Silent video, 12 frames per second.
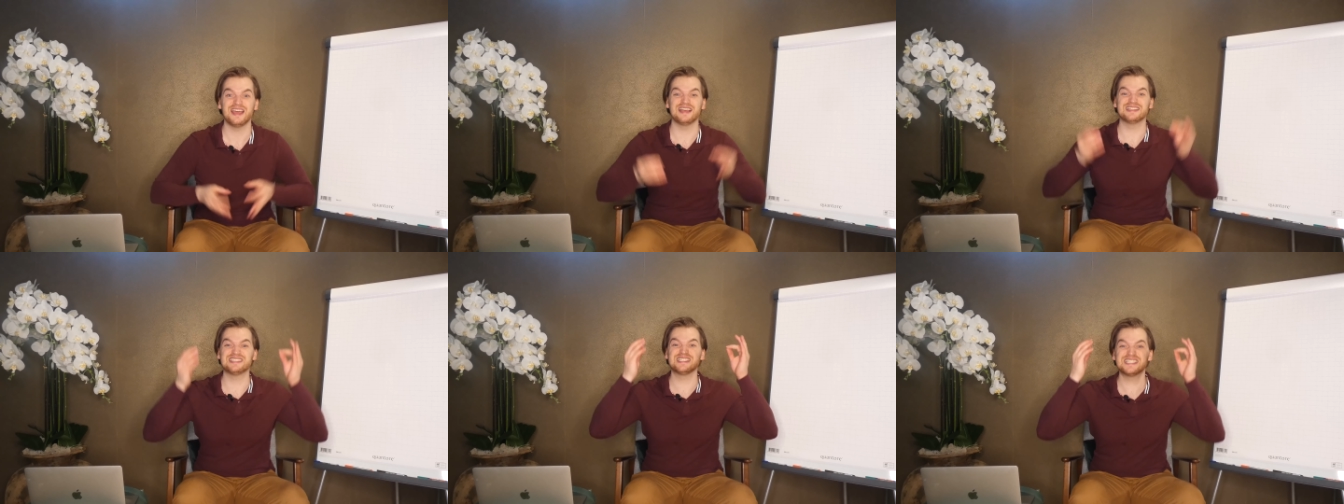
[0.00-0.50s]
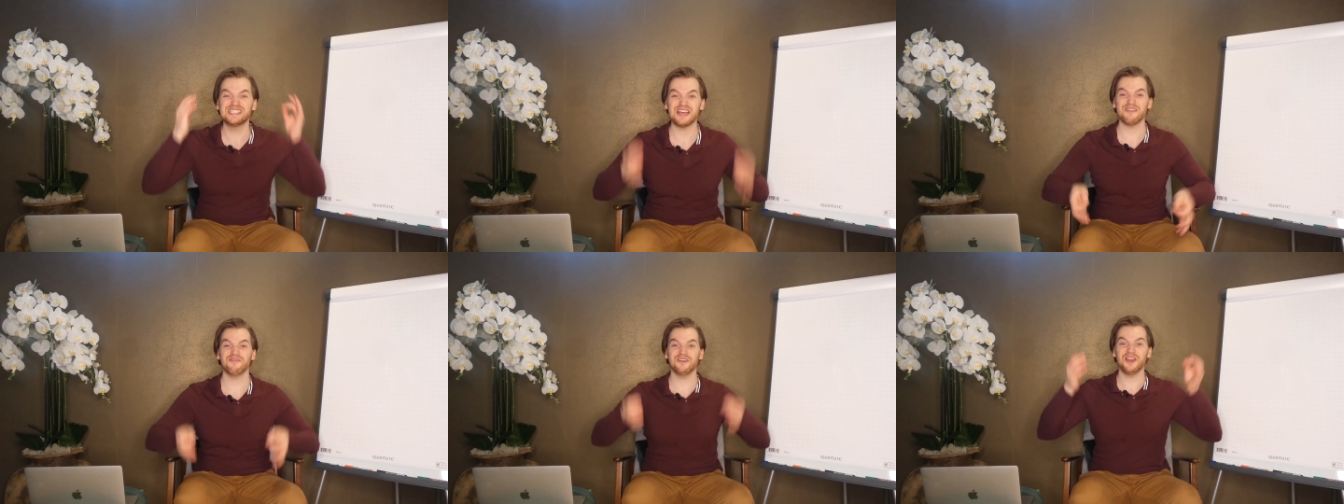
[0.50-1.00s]
it's
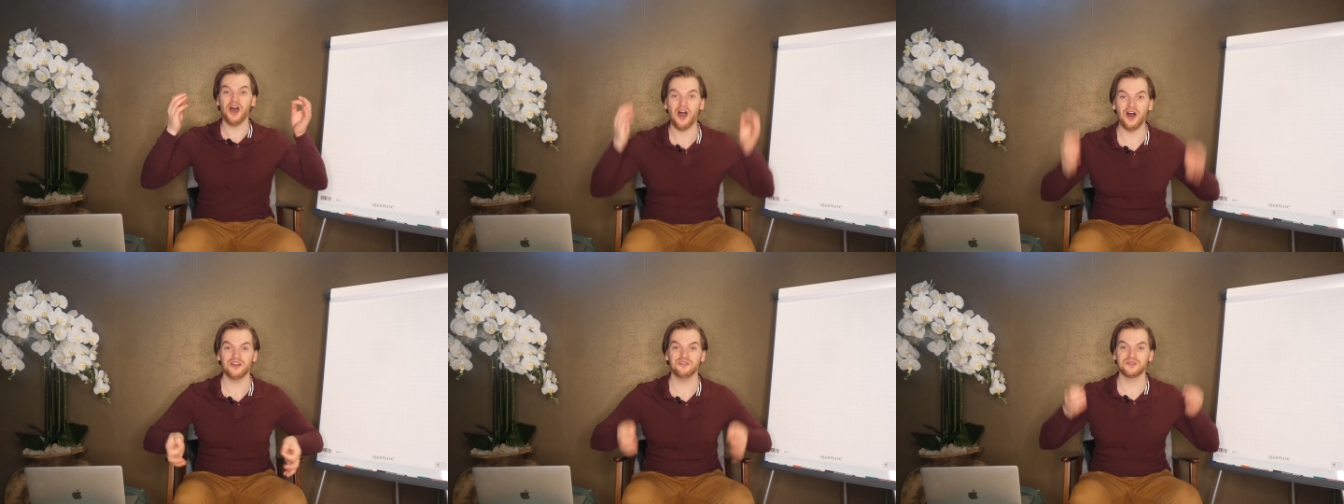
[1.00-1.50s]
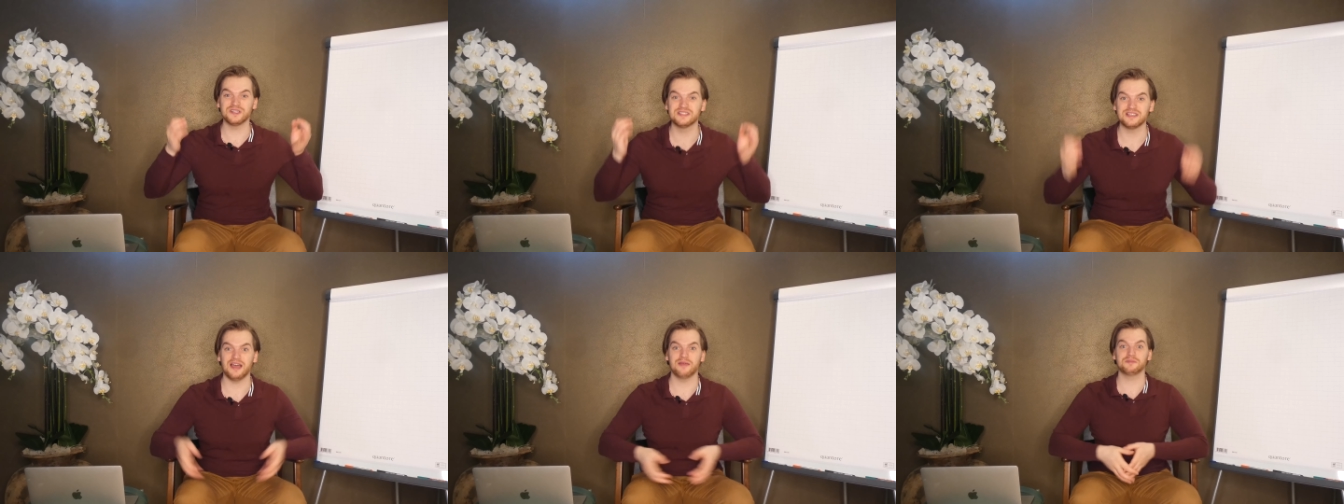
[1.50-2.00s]
seven
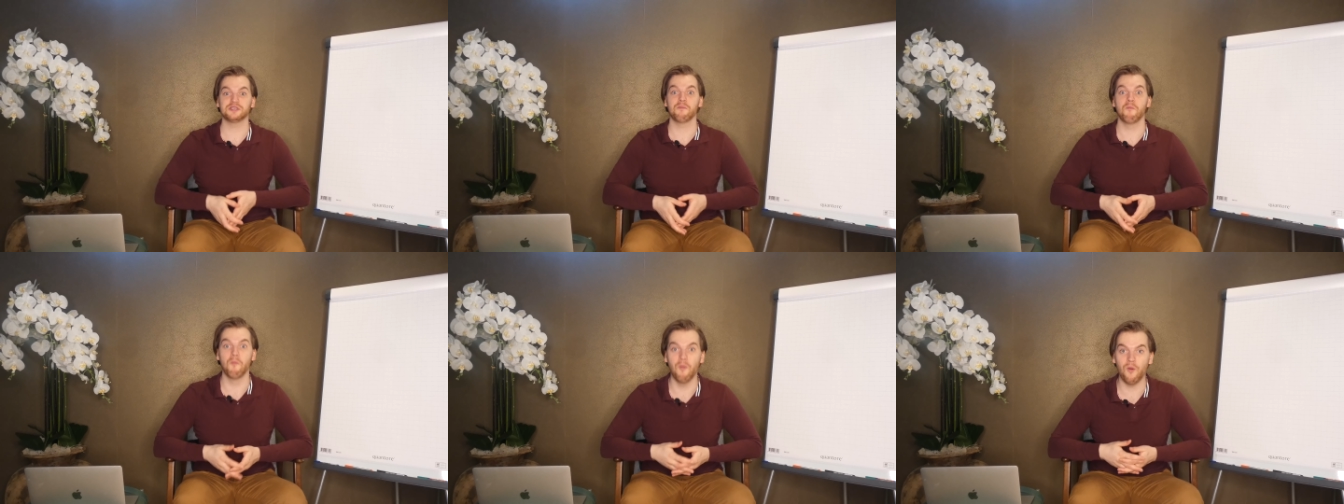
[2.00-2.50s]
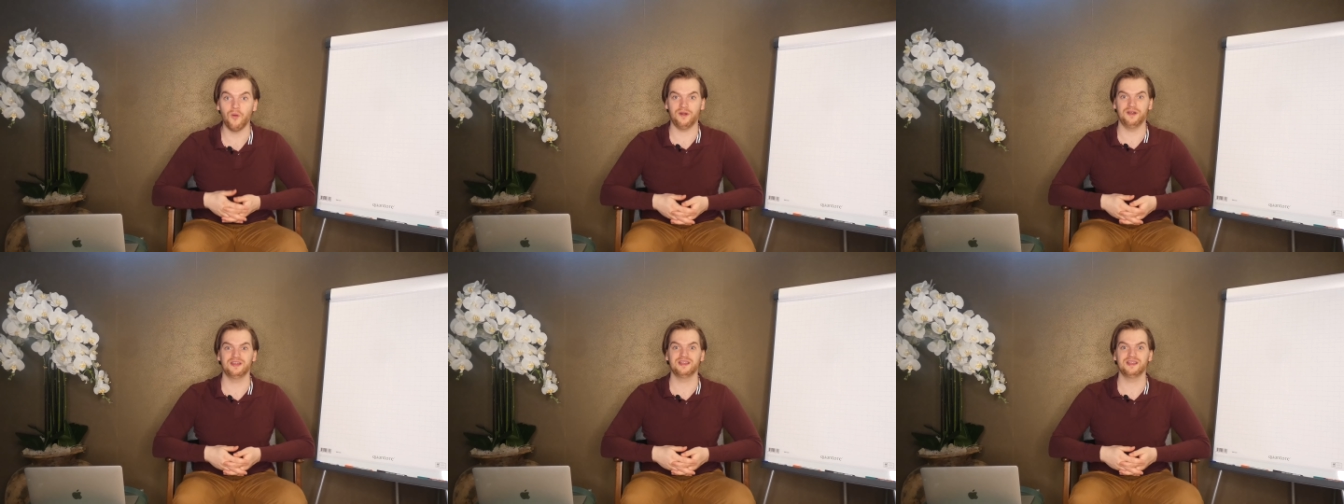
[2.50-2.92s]
hundred times more.